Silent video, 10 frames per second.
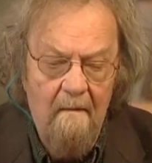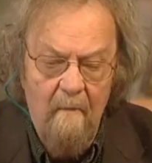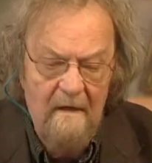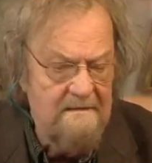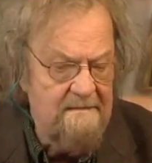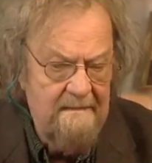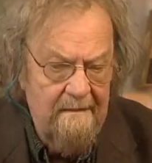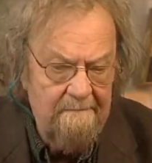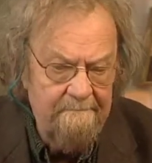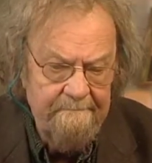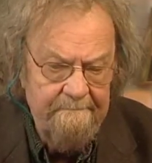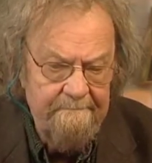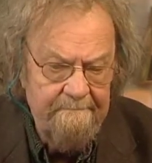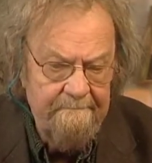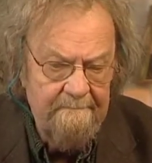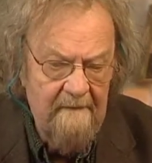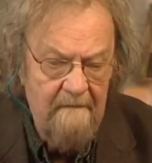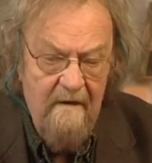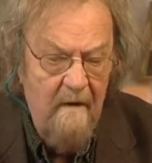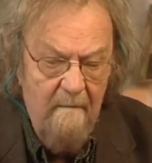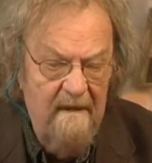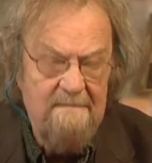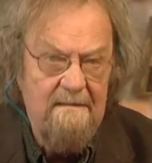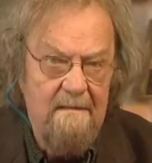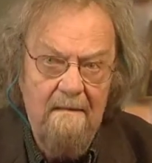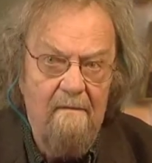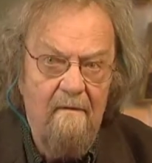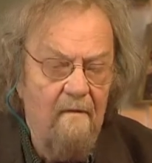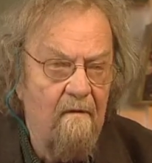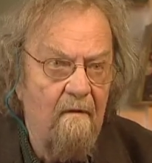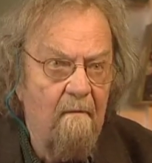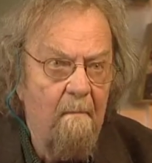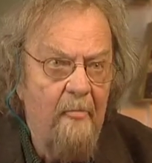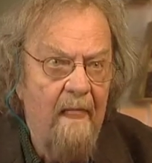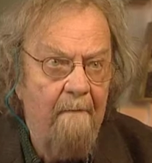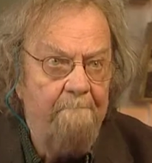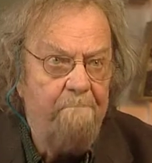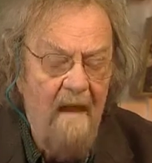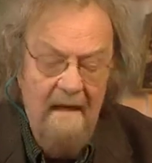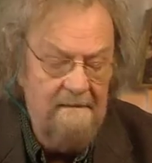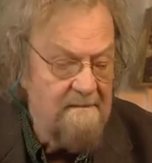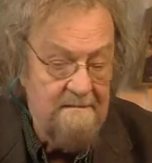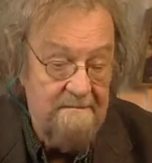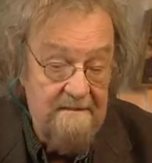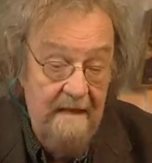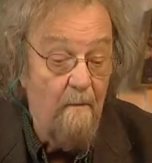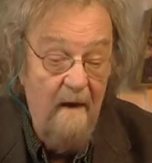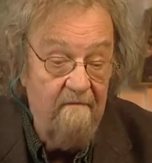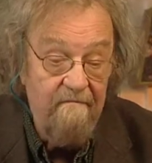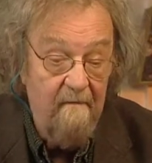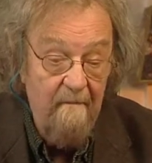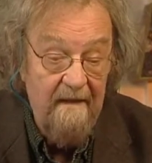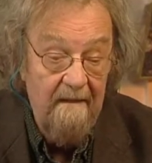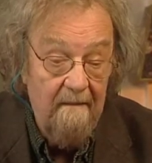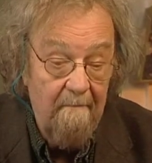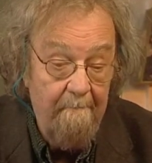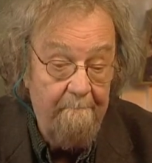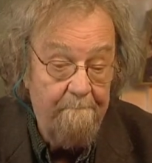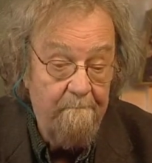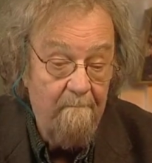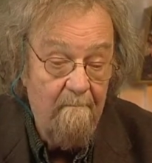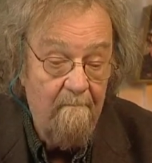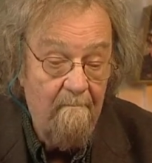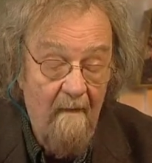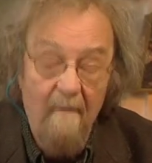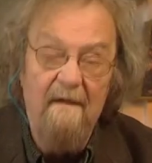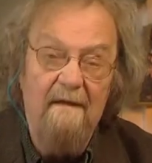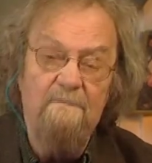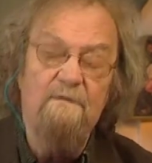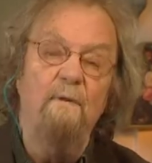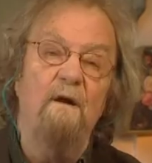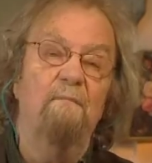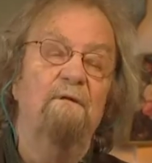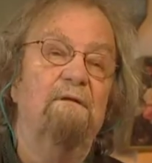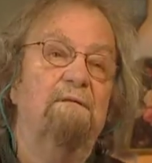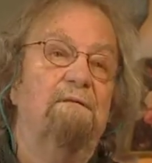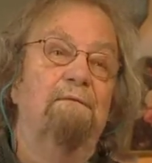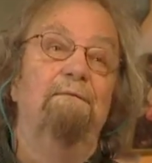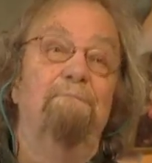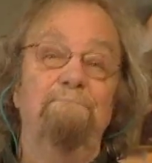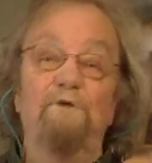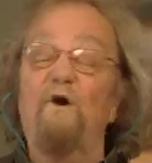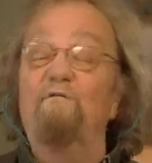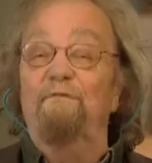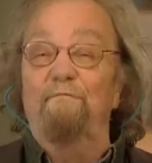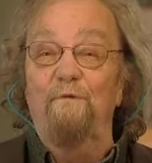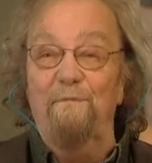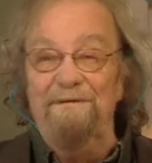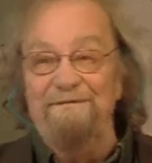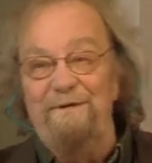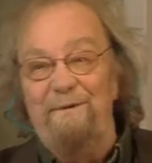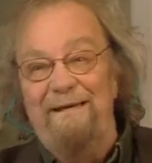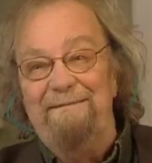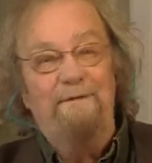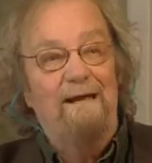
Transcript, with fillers: Was very unpleasant in the corridor. I got to stay away from the English department coffee room and so on. I didn't want